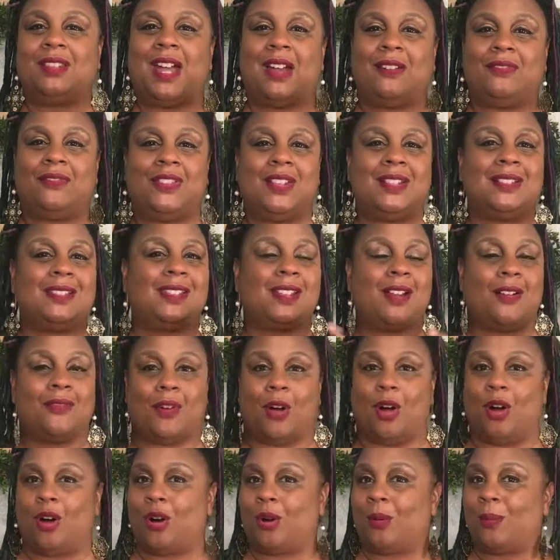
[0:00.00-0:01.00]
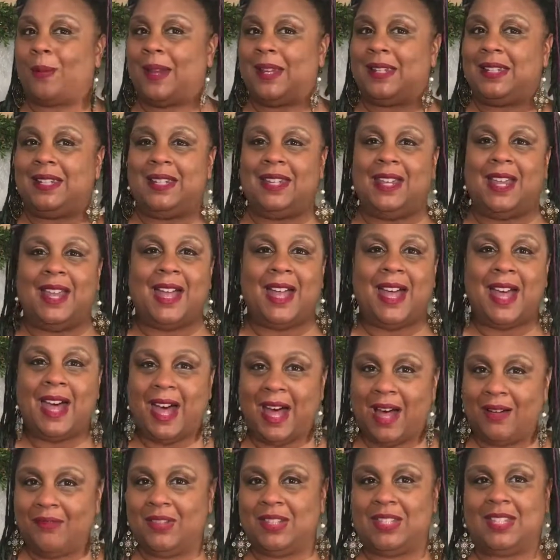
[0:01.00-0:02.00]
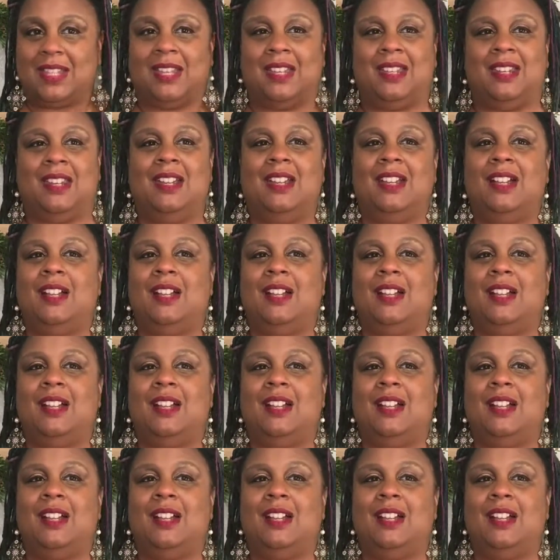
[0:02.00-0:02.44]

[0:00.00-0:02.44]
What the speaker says: that feeling of already having it.